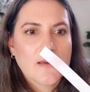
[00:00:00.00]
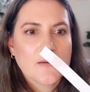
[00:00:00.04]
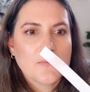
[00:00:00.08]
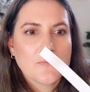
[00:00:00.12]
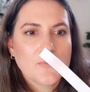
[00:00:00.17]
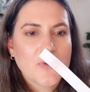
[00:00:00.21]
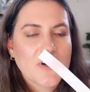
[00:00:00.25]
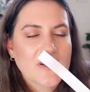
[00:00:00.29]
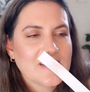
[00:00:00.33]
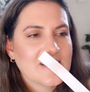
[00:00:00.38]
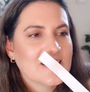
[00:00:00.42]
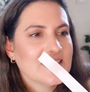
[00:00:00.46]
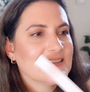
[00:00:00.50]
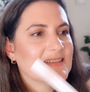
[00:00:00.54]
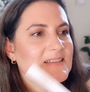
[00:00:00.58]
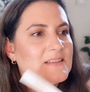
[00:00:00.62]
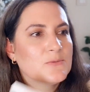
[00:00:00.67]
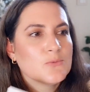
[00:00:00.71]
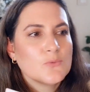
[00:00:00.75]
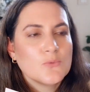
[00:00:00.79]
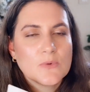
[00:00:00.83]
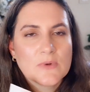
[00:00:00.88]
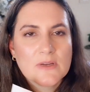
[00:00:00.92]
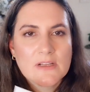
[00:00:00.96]
but
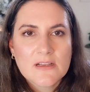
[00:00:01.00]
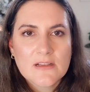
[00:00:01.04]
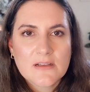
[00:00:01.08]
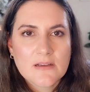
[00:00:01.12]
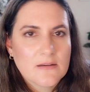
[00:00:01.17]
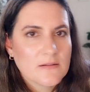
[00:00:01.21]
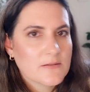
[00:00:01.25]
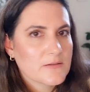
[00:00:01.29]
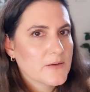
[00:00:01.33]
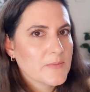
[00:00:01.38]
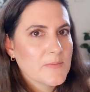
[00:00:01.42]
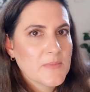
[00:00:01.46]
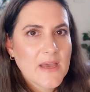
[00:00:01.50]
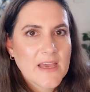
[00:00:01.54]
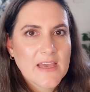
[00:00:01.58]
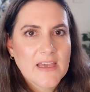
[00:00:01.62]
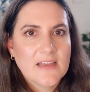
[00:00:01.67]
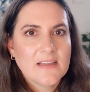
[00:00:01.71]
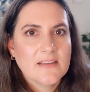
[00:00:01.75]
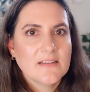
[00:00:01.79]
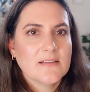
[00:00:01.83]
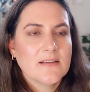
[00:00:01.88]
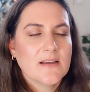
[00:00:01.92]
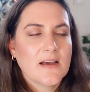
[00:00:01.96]
it will
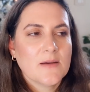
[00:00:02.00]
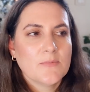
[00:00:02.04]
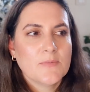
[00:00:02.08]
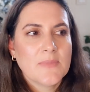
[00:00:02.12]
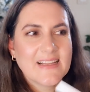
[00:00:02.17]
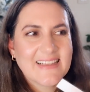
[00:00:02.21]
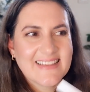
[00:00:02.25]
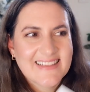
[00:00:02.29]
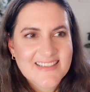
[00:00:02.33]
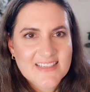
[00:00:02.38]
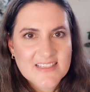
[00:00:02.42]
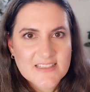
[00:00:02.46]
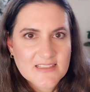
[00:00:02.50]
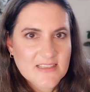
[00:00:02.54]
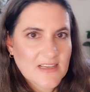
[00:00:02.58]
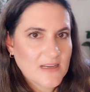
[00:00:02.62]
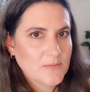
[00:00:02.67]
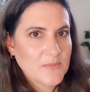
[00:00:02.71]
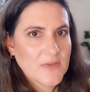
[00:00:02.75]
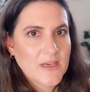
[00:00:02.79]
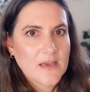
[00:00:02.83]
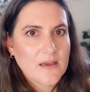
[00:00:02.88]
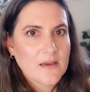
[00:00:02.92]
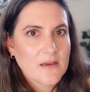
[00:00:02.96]
remain a
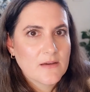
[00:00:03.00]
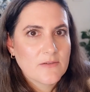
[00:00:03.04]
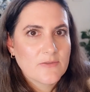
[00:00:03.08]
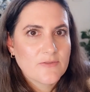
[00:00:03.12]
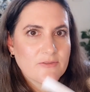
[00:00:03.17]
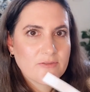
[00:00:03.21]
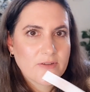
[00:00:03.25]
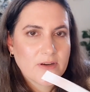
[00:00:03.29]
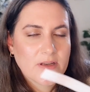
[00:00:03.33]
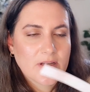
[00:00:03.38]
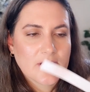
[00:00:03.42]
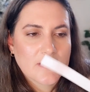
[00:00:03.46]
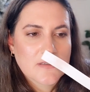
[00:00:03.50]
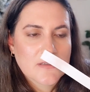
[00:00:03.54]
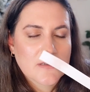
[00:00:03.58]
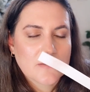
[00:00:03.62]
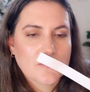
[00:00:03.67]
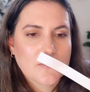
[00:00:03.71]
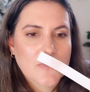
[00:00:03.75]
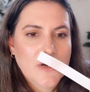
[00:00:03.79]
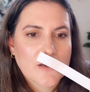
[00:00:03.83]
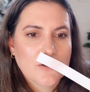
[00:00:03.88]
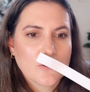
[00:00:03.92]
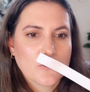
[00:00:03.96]
balsamic fragrance
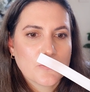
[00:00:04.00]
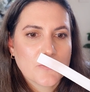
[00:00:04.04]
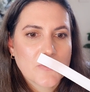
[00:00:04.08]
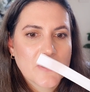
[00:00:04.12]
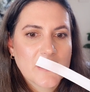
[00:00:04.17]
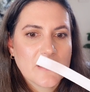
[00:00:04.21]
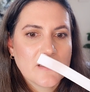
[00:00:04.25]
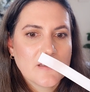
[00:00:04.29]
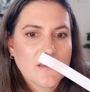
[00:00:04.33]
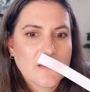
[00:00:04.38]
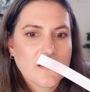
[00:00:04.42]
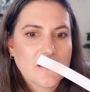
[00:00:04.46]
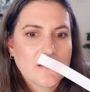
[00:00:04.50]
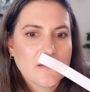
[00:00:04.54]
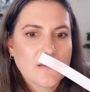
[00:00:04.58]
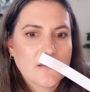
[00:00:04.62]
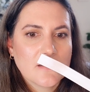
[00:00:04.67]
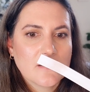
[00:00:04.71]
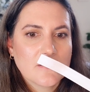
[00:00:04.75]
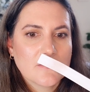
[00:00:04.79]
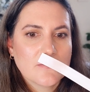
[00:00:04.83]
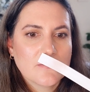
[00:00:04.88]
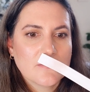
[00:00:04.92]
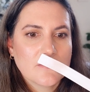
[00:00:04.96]
in my
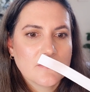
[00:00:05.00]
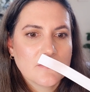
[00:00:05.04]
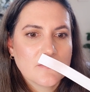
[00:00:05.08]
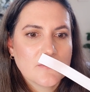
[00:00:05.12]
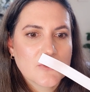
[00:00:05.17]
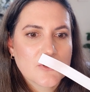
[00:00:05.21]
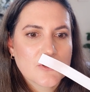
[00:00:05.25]
opinion.